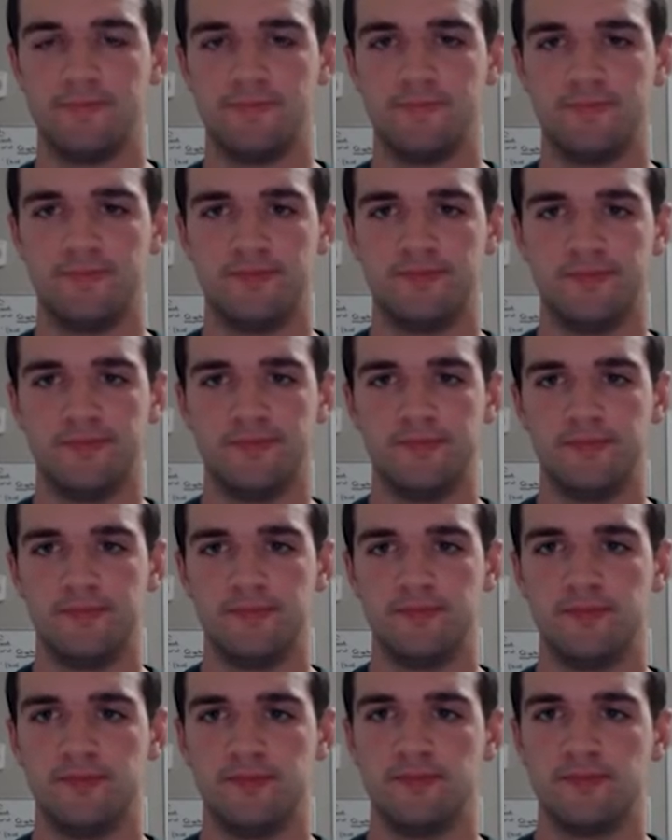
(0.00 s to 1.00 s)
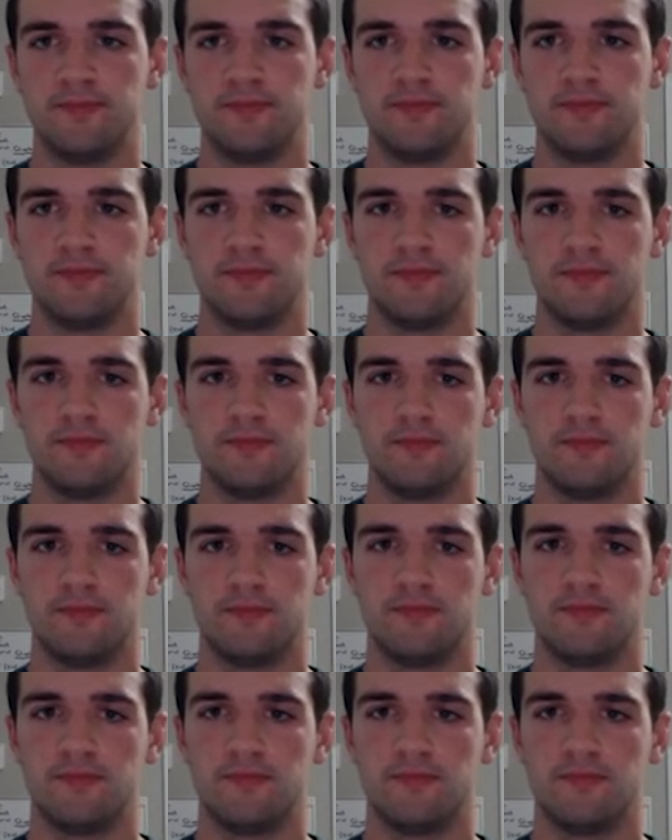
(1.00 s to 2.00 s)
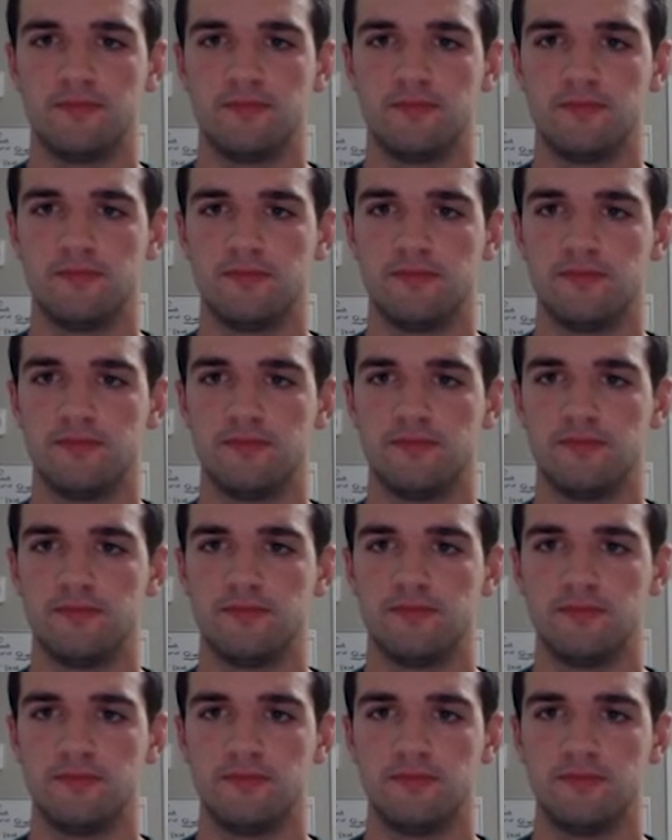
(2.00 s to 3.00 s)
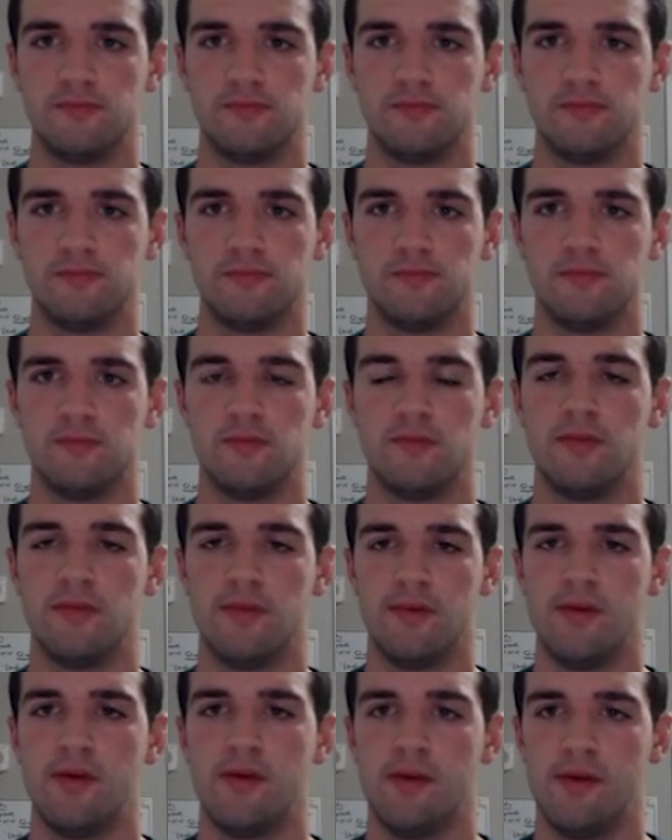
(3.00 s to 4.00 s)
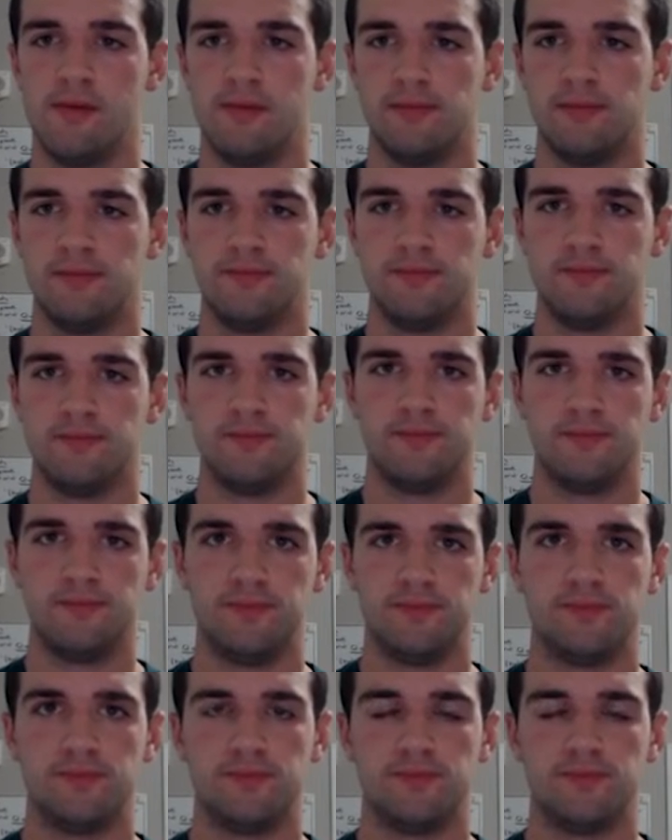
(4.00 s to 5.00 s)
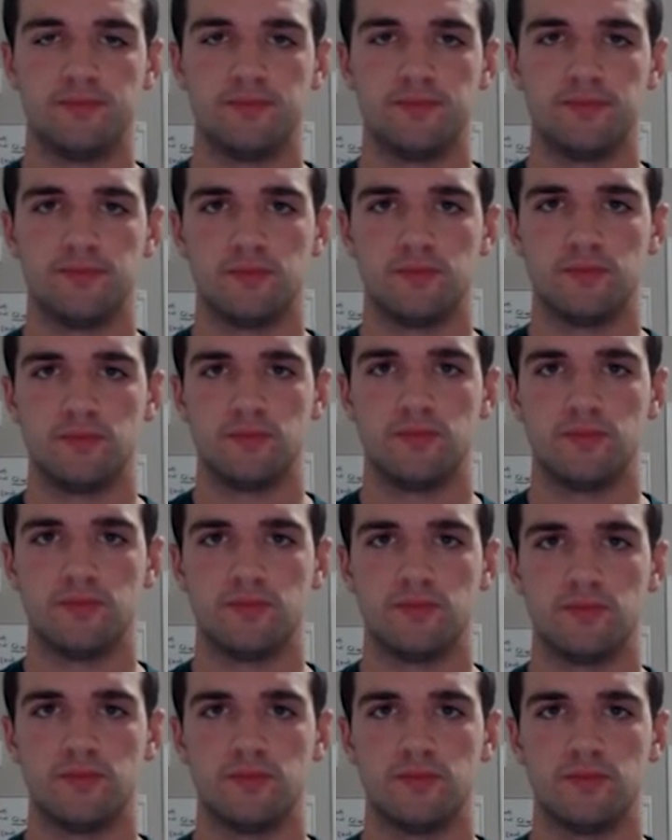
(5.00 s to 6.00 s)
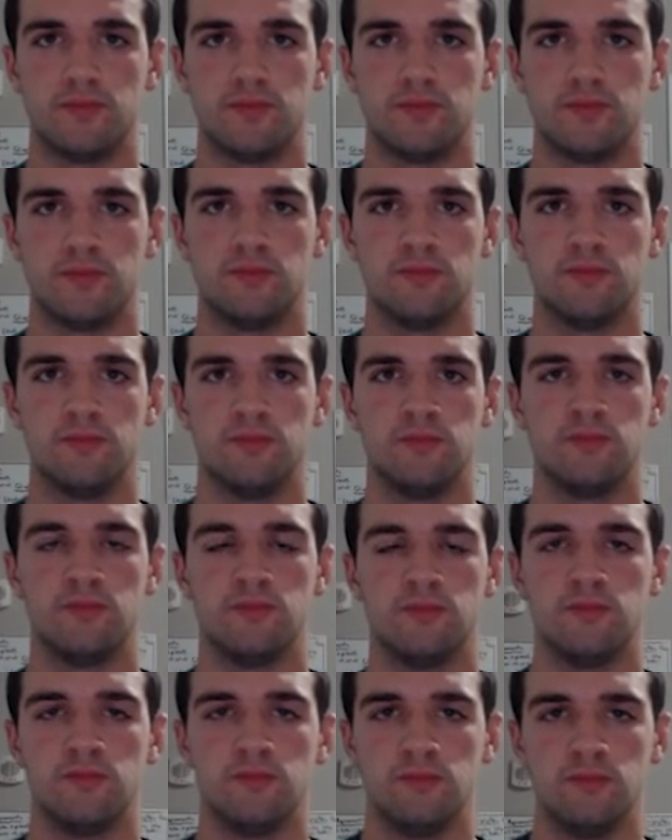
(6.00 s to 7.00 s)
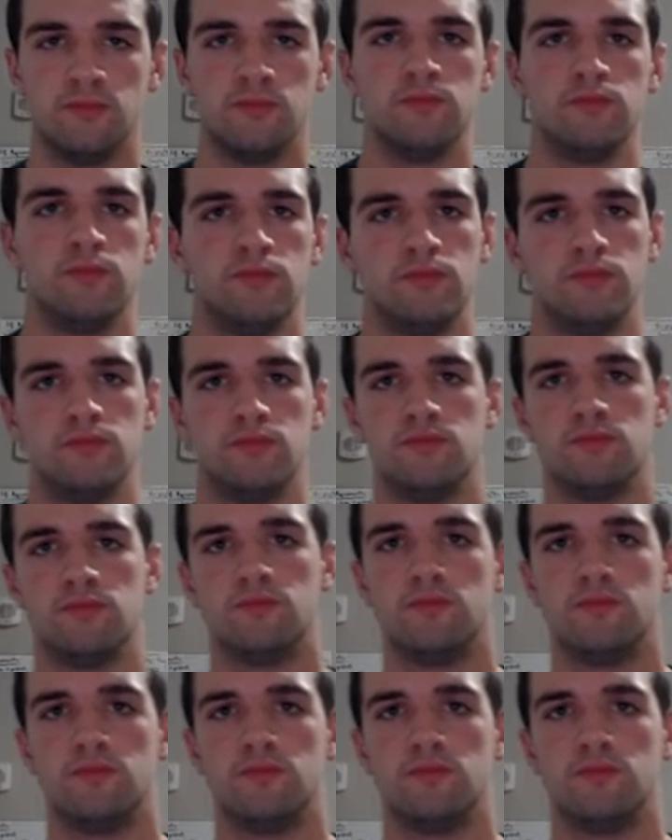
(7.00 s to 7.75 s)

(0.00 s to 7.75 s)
(not speaking)